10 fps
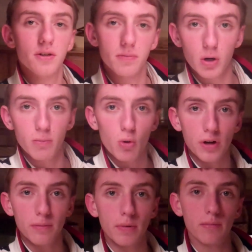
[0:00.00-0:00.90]
Tomorrow
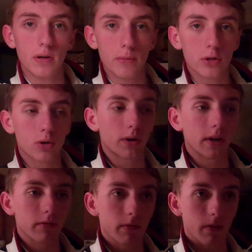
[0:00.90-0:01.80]
morning, B M W's
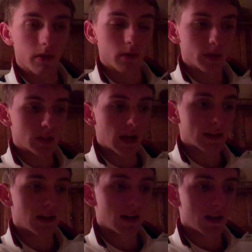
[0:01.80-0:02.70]
going in for the
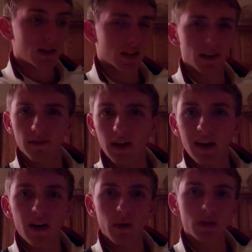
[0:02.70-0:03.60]
thermostat. It's like a
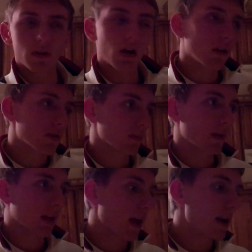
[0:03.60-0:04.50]
five hour install or something
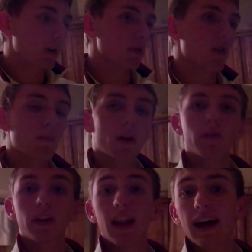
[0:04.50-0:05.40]
like that. I'm going to drop it
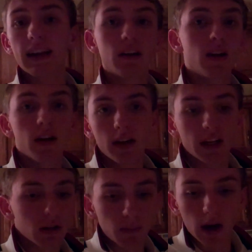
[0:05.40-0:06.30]
off at nine,
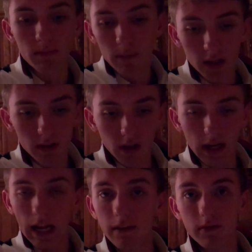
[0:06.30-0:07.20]
get it by mid,
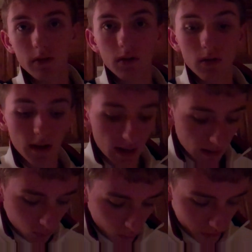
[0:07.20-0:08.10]
late afternoon,
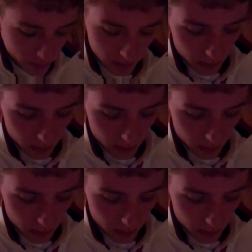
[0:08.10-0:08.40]
and we'll see